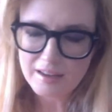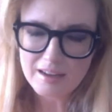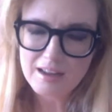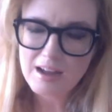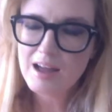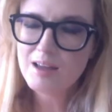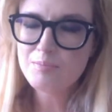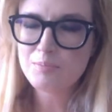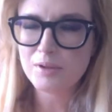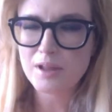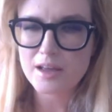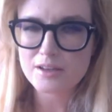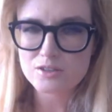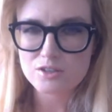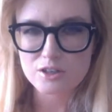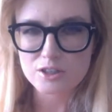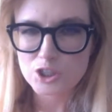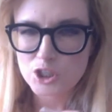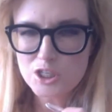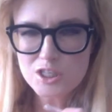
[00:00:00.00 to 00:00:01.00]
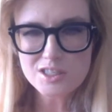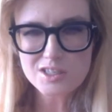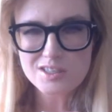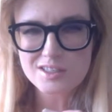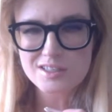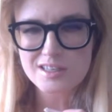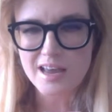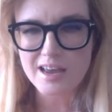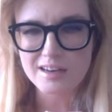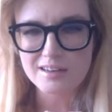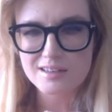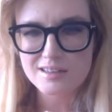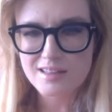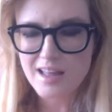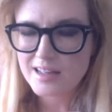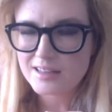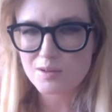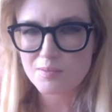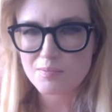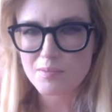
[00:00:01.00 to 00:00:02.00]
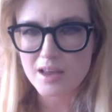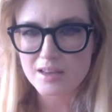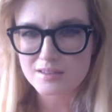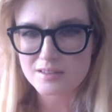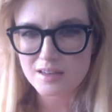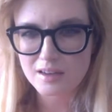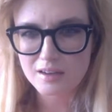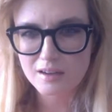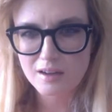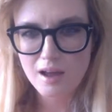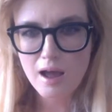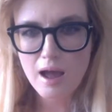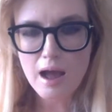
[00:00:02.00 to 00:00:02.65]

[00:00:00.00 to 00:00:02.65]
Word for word: God bless her. She's a saint. That's amazing.